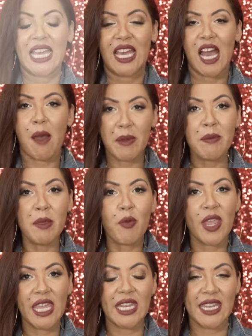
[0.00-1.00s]
I'm gonna be
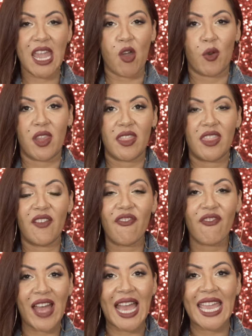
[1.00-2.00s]
breaking it down. The
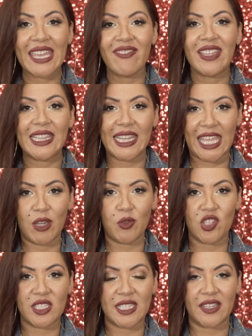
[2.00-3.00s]
five
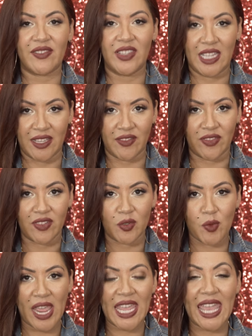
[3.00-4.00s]
languages of love, right?